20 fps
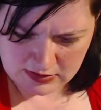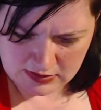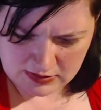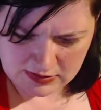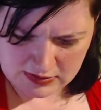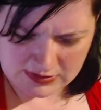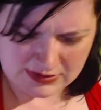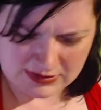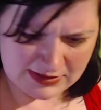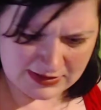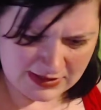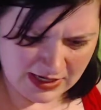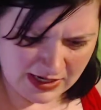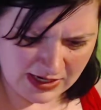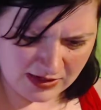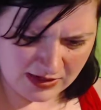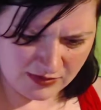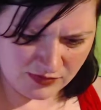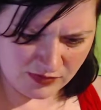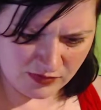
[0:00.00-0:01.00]
This is
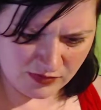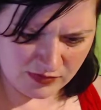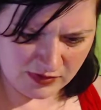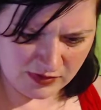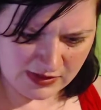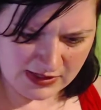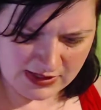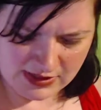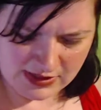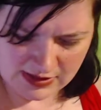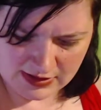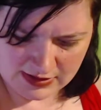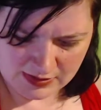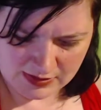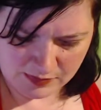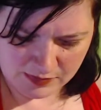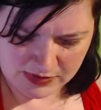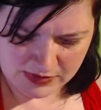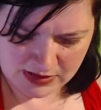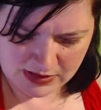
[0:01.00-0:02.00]
kind of really
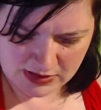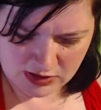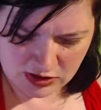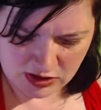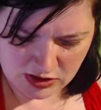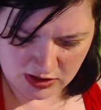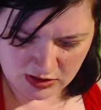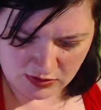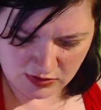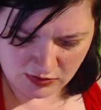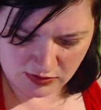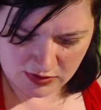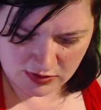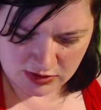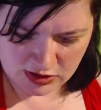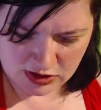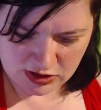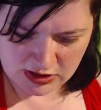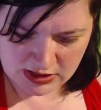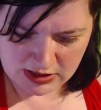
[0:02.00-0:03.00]
peachy and
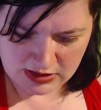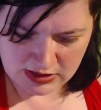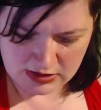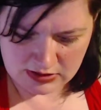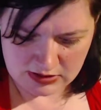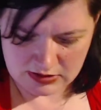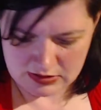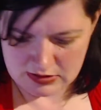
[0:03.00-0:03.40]
orangey.